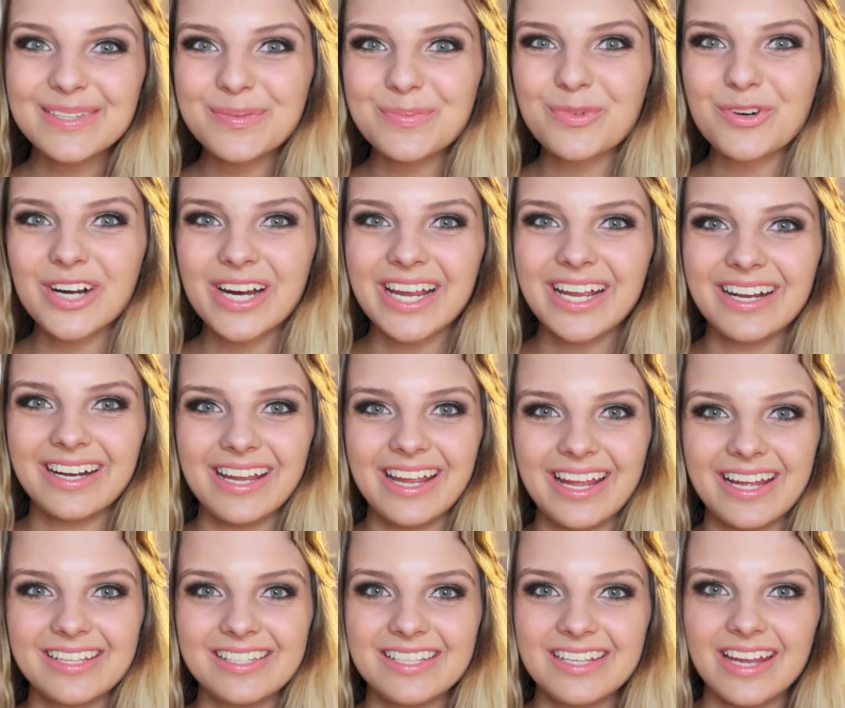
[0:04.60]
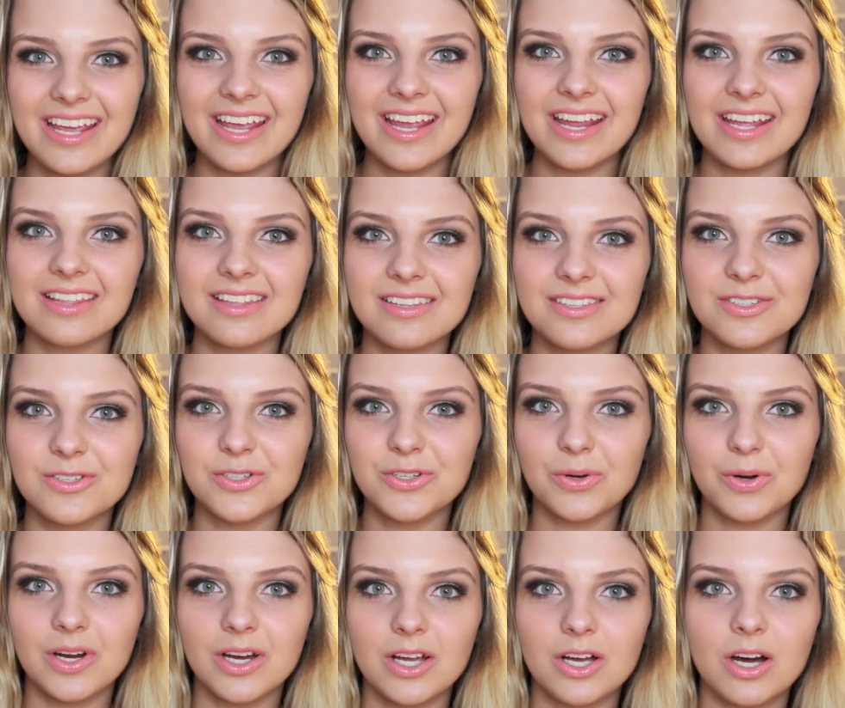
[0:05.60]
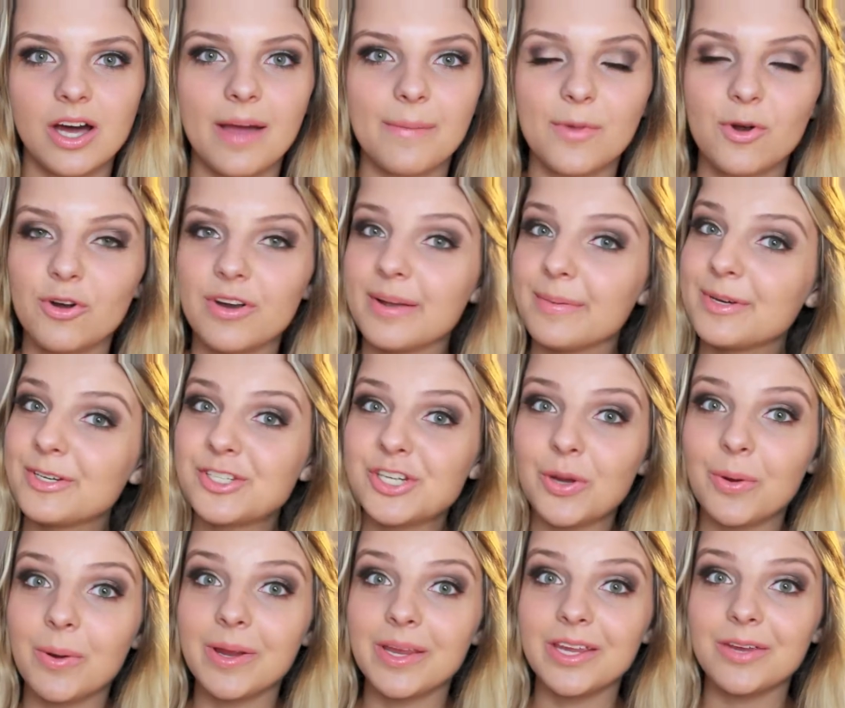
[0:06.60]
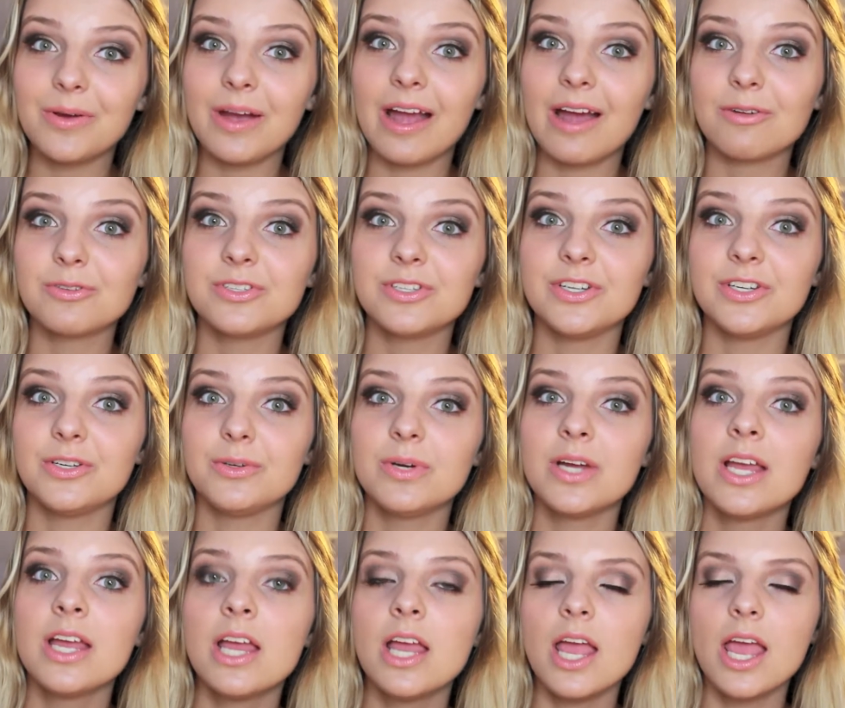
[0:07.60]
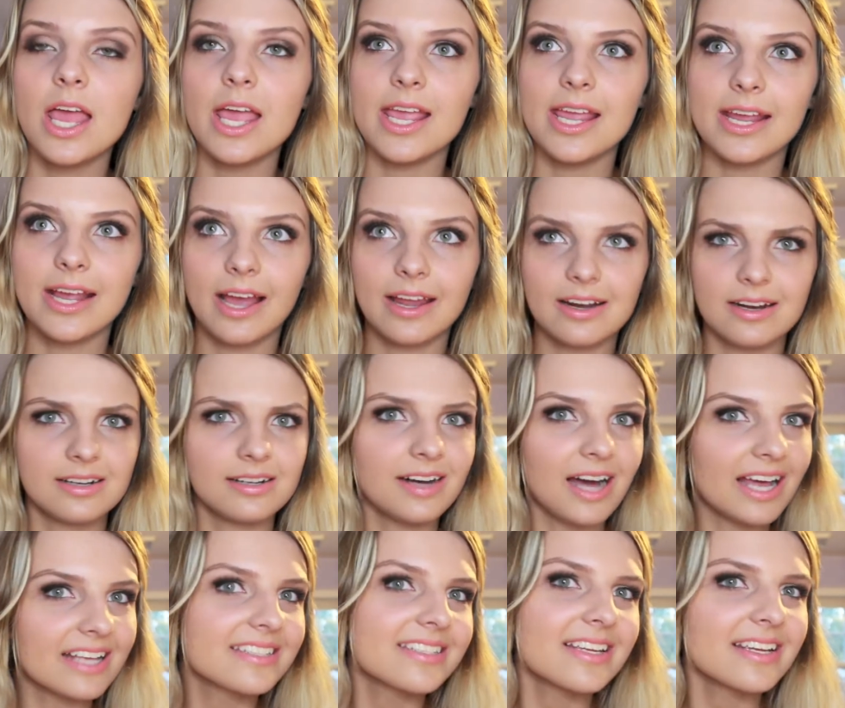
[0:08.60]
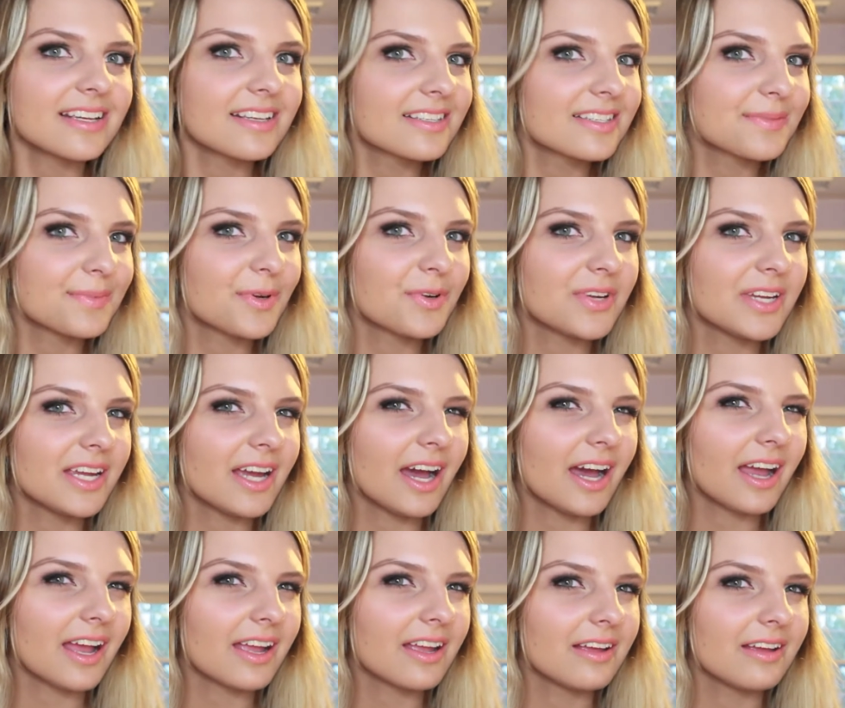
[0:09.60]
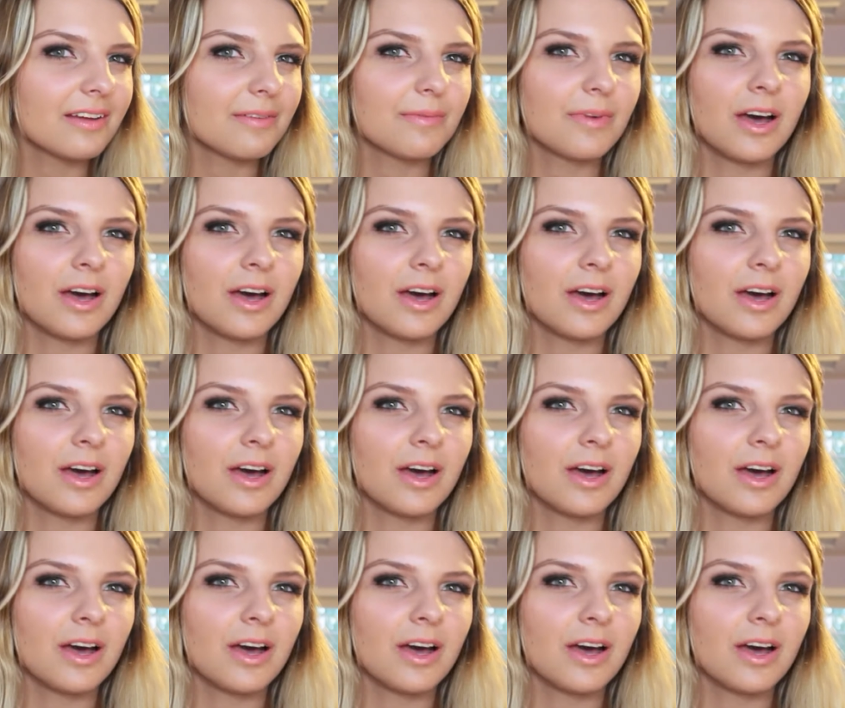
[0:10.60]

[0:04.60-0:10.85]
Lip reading: Morgan, and today in this tutorial I'm going to be showing you how to do a kind of classic smoky eye,